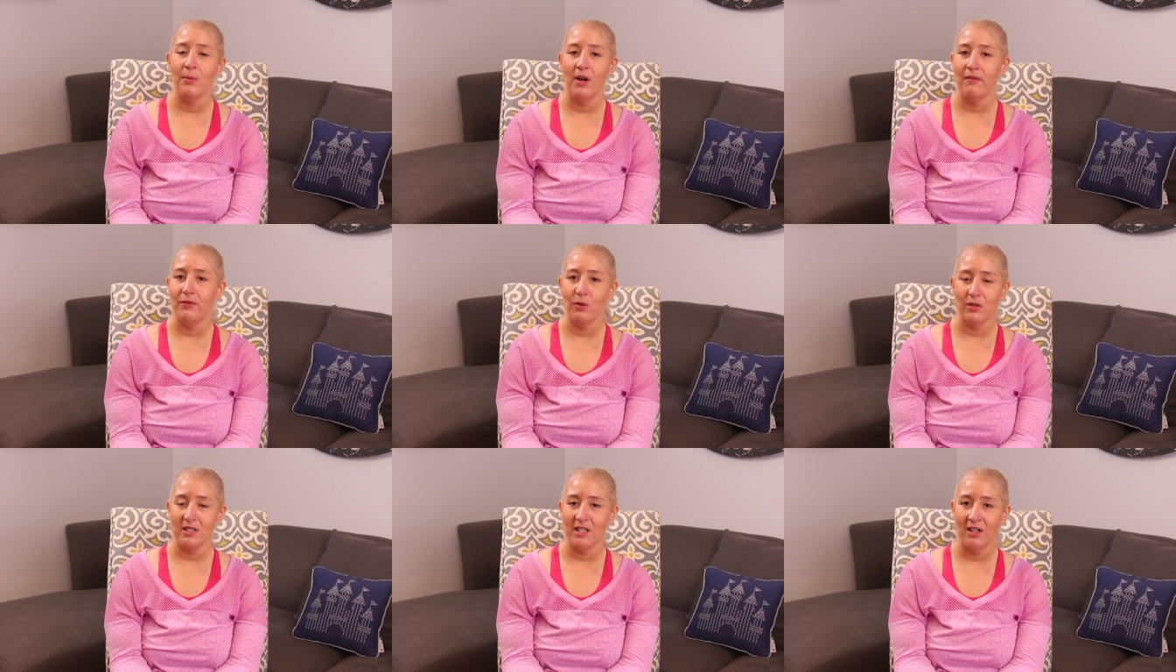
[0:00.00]
I'm not
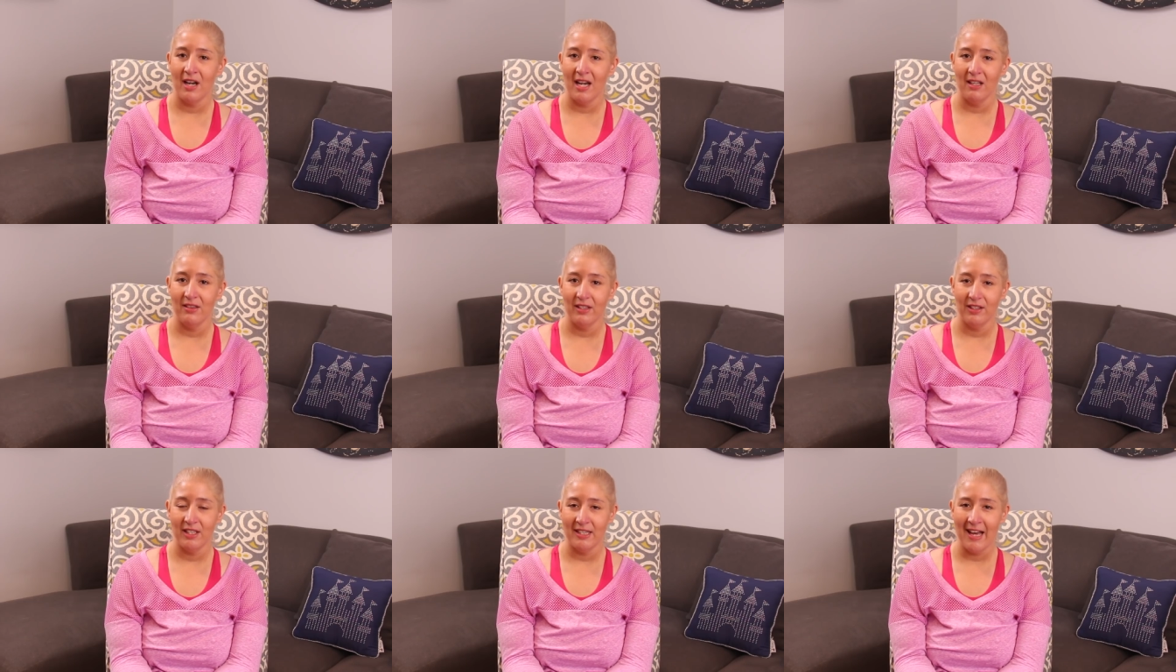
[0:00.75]
focusing on
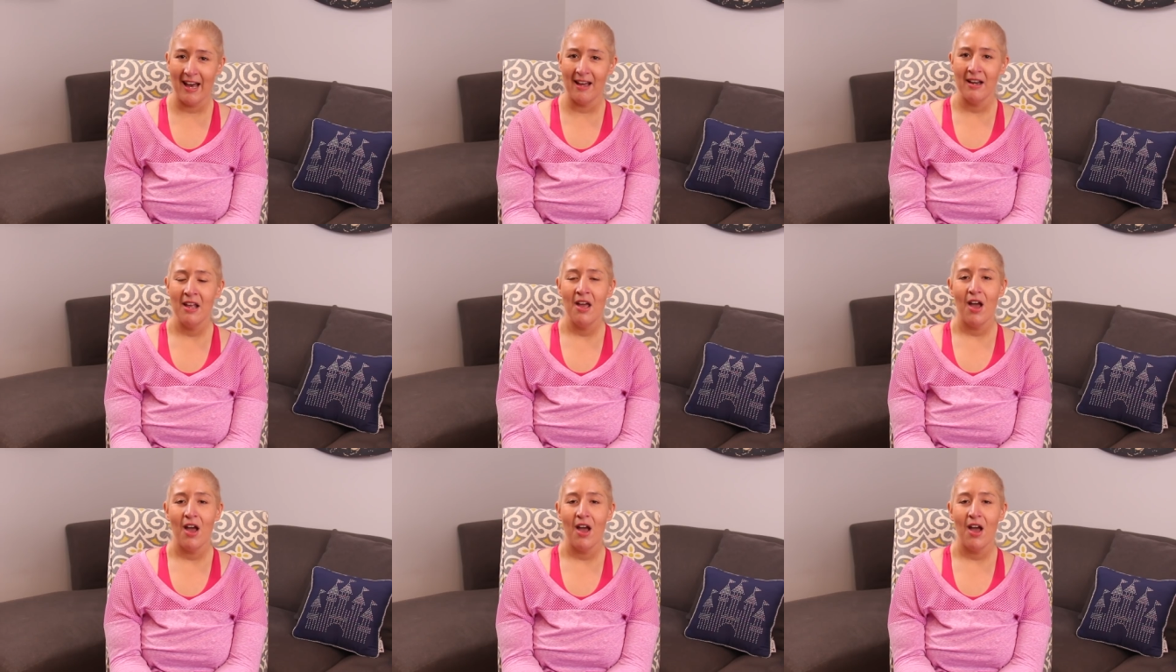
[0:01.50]
anything like that.